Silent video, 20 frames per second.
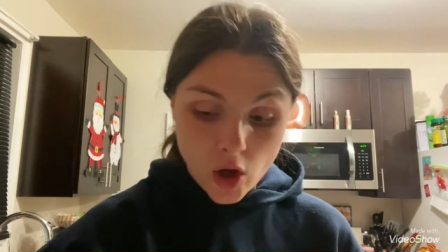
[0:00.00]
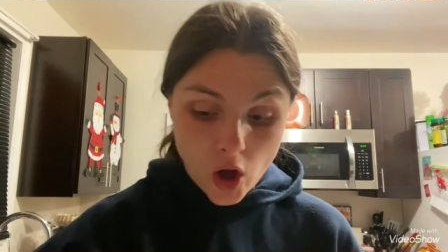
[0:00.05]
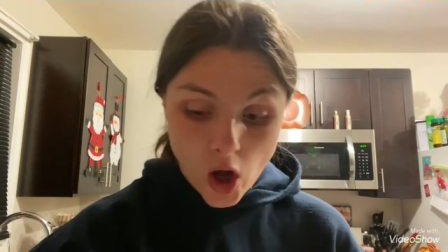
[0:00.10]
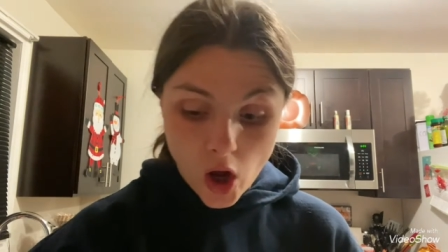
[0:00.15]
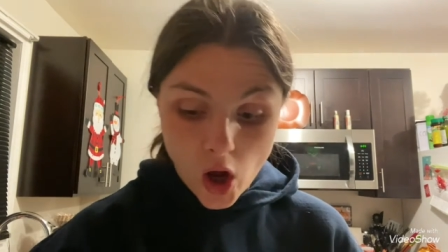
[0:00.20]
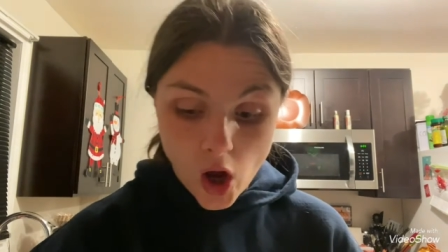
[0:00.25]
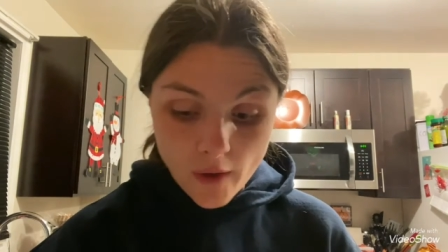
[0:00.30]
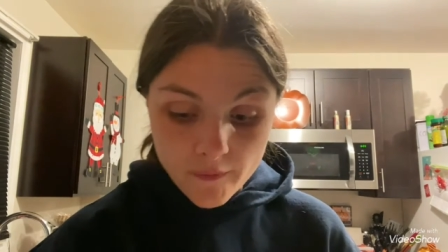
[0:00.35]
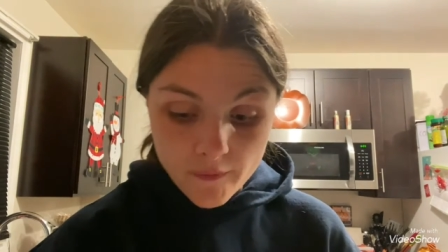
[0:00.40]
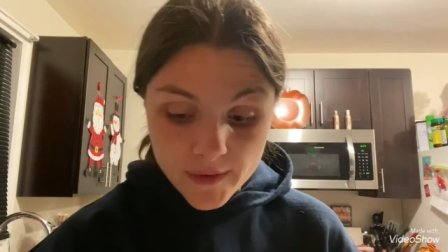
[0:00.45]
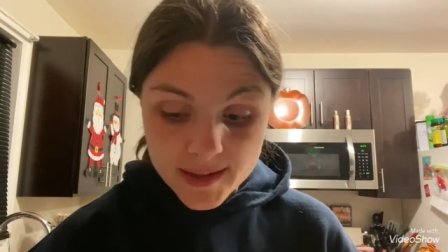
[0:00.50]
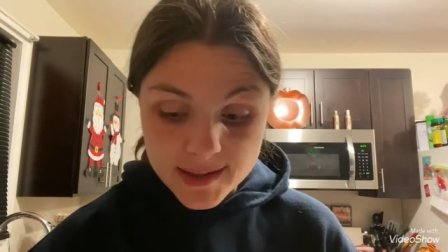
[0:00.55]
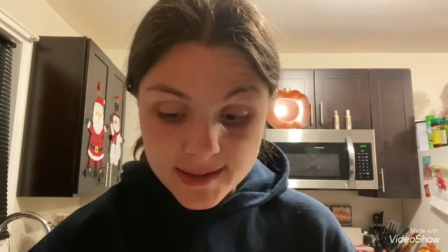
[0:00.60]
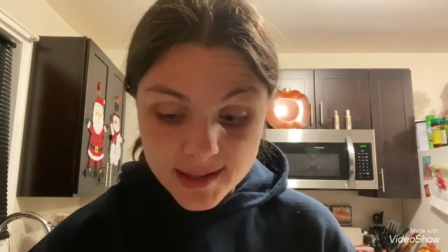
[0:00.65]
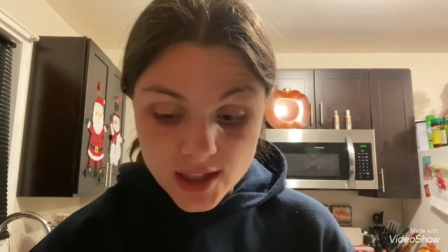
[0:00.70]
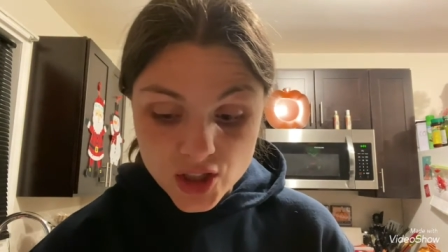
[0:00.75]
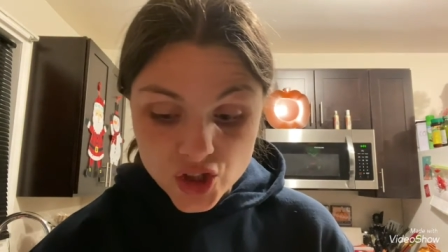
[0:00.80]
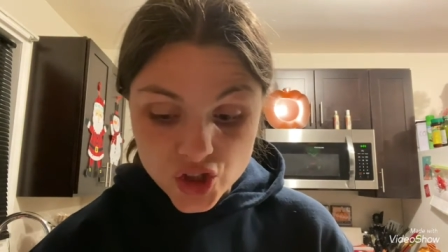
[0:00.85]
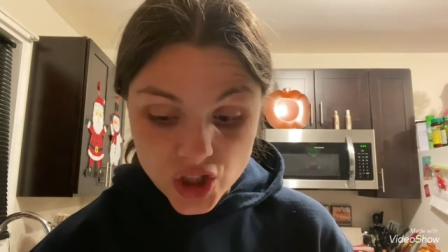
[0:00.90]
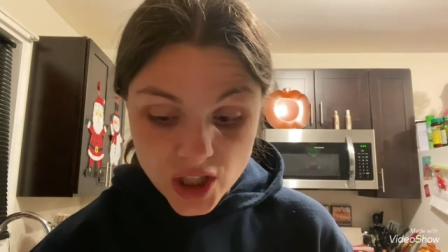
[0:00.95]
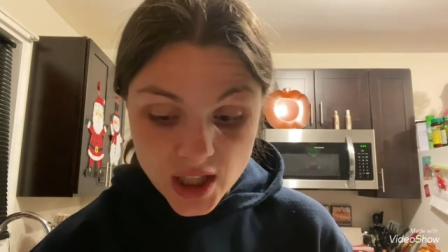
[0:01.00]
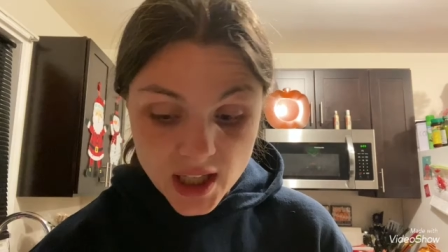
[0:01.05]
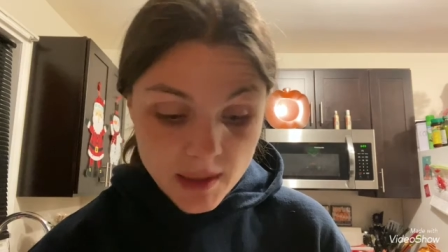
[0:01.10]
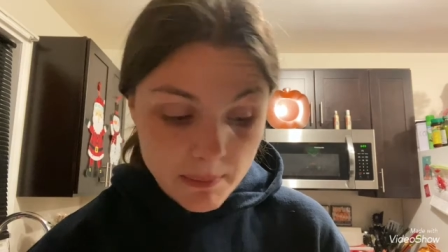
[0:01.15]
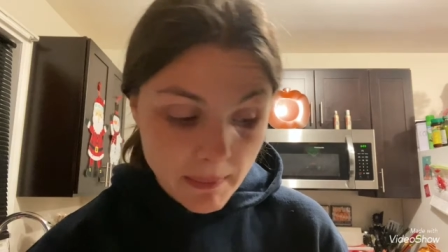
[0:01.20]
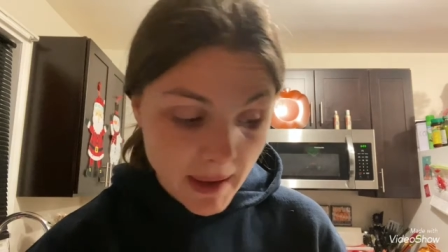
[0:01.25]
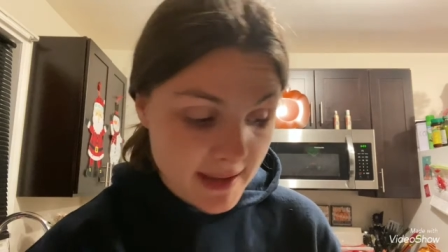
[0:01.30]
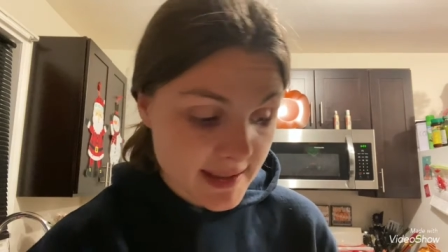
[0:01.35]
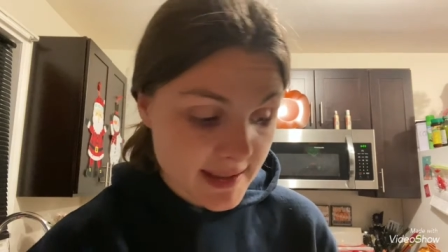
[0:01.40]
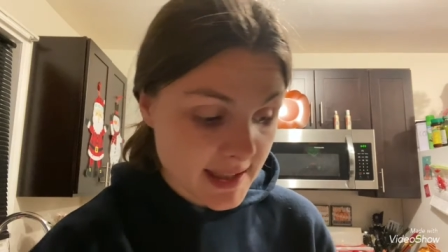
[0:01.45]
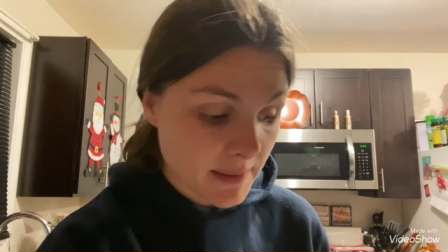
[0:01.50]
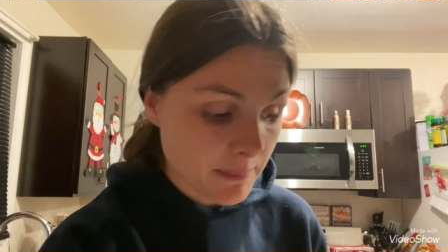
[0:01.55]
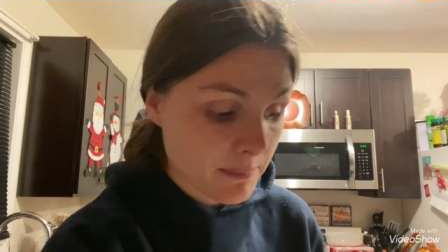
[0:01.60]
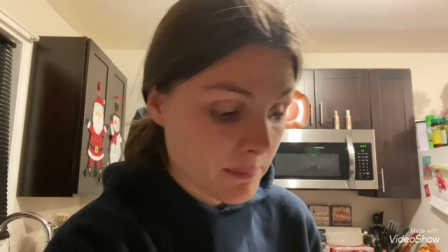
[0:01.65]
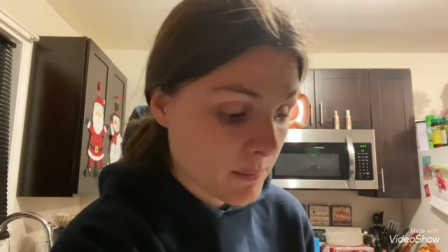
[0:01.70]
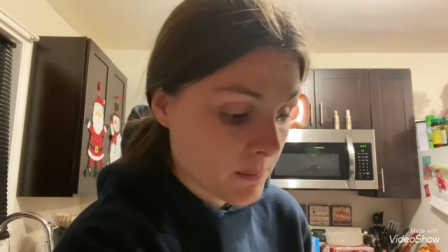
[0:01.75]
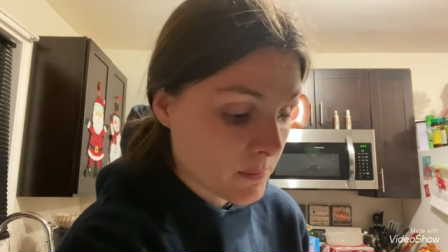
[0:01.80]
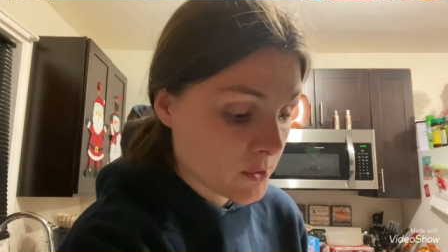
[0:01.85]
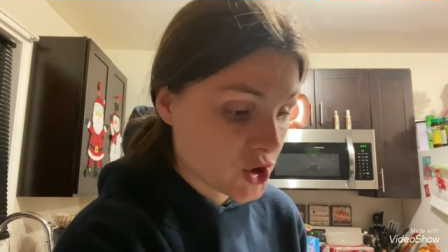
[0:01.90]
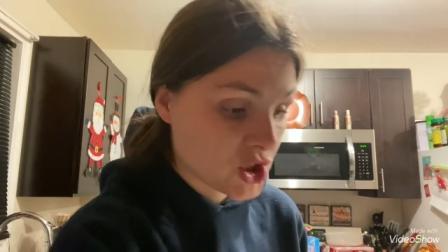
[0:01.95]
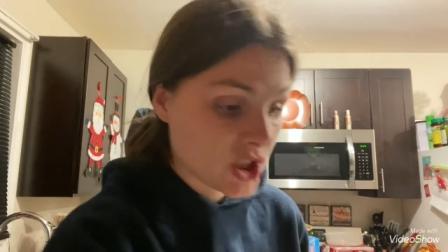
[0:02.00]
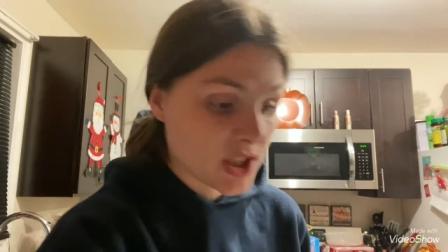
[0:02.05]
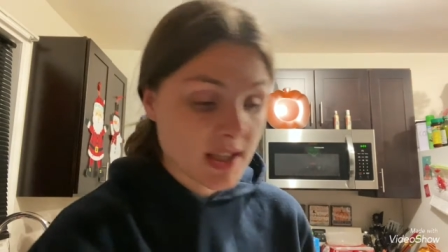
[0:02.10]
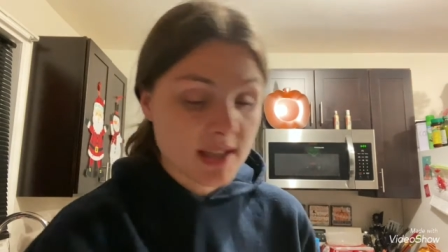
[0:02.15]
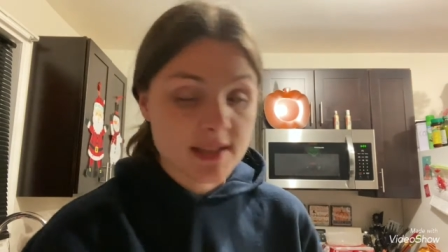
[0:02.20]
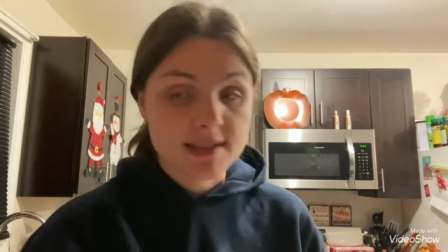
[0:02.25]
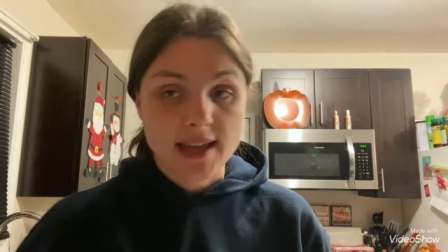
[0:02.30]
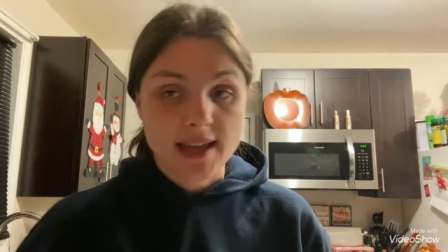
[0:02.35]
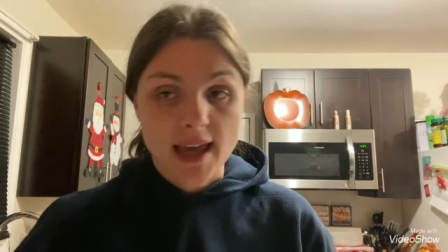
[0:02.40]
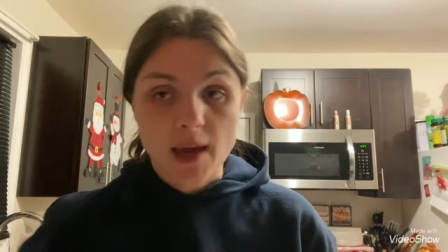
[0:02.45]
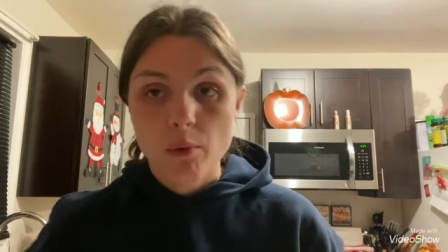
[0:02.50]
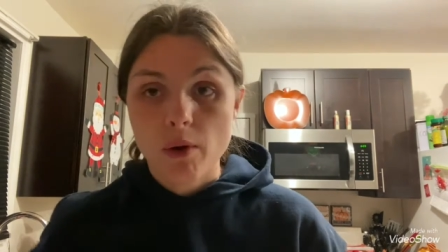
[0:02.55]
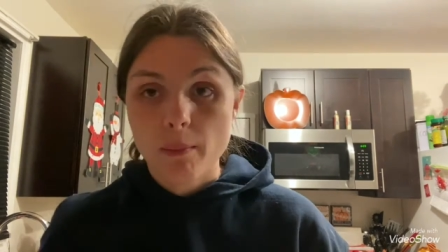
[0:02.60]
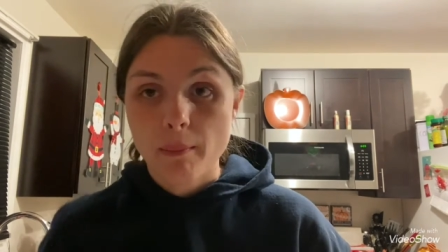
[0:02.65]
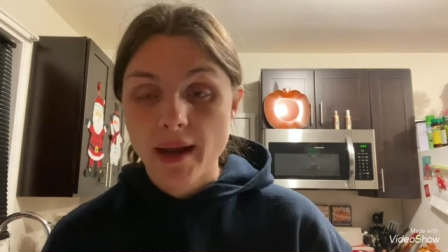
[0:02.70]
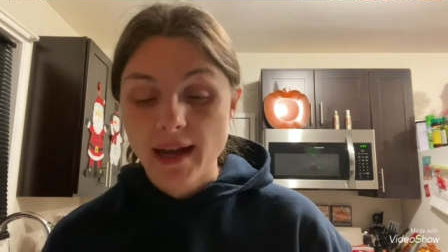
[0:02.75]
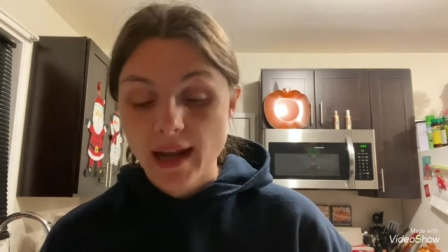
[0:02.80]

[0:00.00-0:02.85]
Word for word: Obviously, she makes up, she can say what my